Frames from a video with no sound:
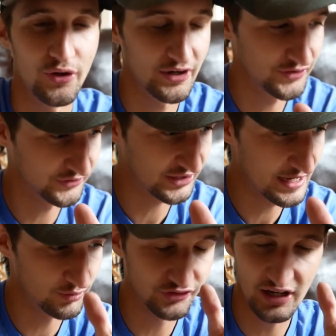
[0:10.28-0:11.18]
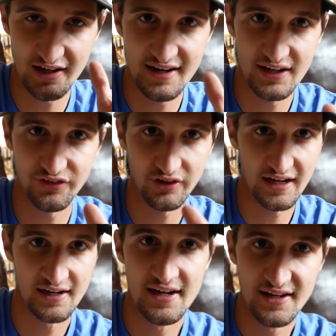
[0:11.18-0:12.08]
out this camera. It's kind of nice to
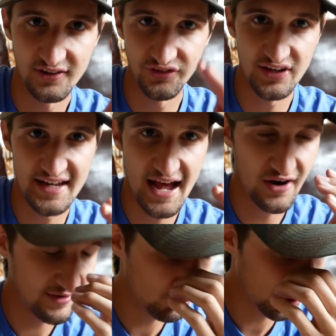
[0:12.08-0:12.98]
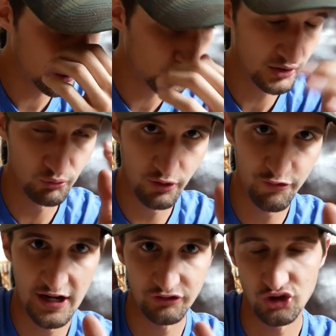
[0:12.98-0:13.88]
like to sit down and have a one-on-one real
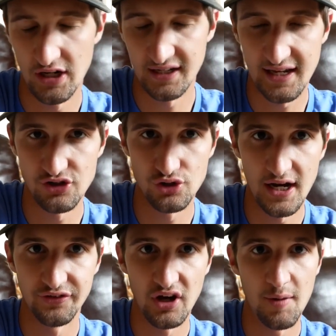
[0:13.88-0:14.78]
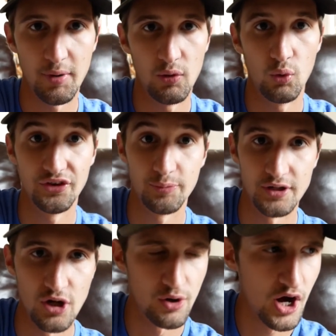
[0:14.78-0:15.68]
fast, try to catch you guys up on what's
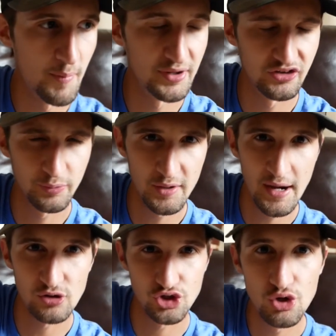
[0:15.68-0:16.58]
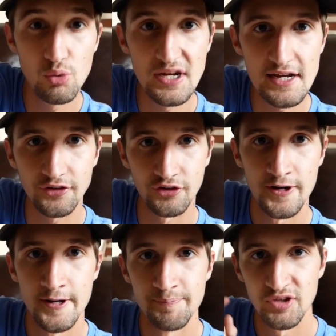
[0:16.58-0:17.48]
been going on. But it's been about two weeks
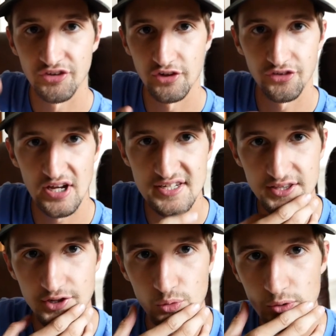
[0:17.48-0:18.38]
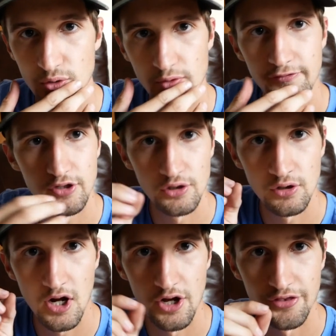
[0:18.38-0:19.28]
since I did the wheel reveal
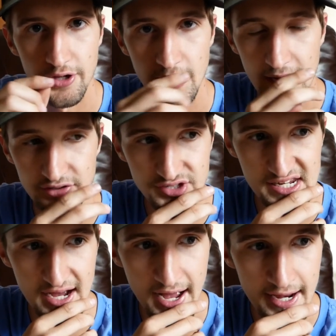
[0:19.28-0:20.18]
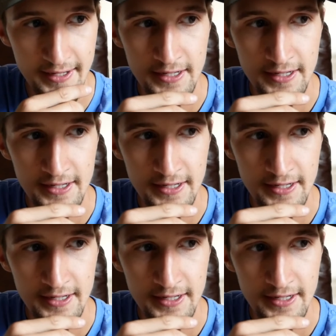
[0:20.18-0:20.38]
on the S T I.